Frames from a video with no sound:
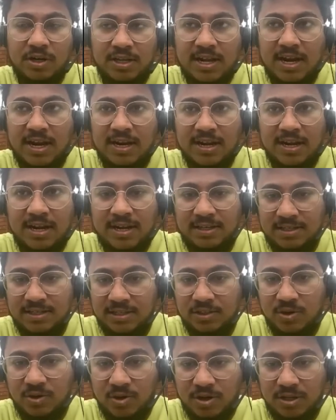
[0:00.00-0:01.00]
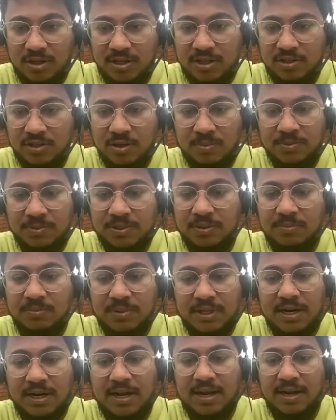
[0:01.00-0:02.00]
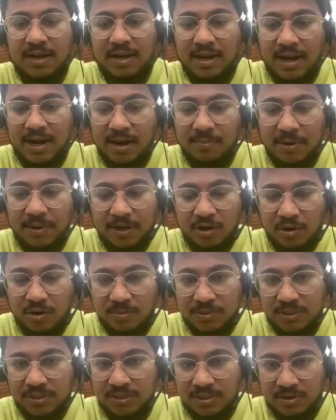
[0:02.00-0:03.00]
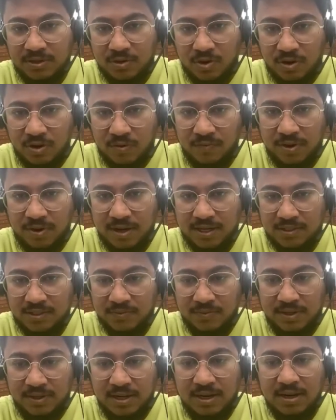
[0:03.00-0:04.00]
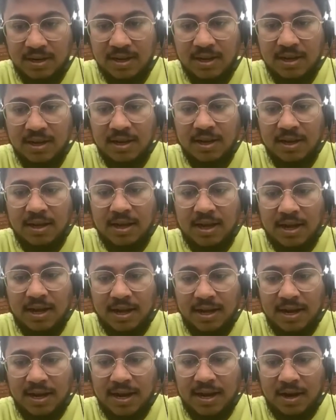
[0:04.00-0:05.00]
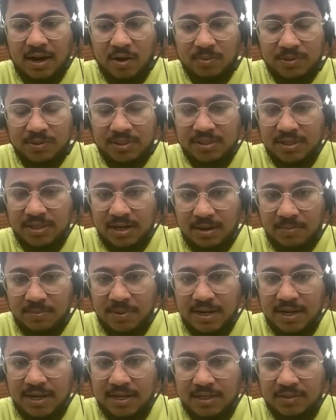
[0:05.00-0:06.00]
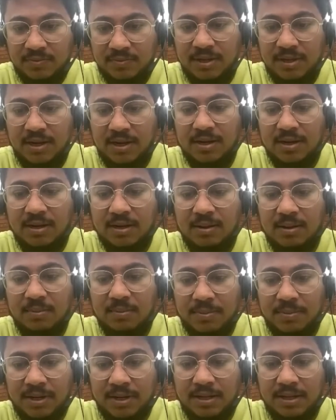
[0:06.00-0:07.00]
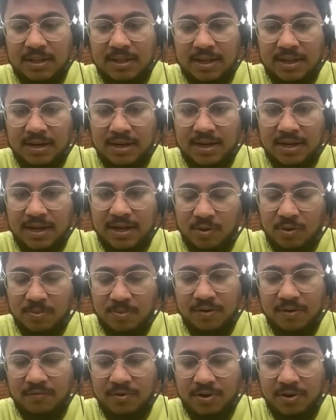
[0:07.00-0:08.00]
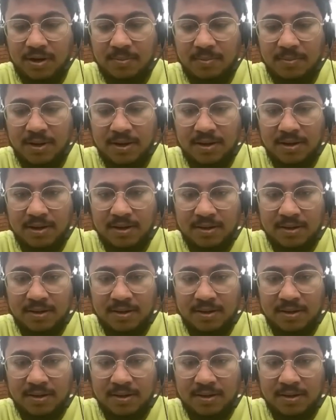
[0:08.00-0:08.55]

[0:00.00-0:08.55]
that I just got this option, but I had many options in Galway as well. I had options in Limerick as well, but then I opted for Dublin.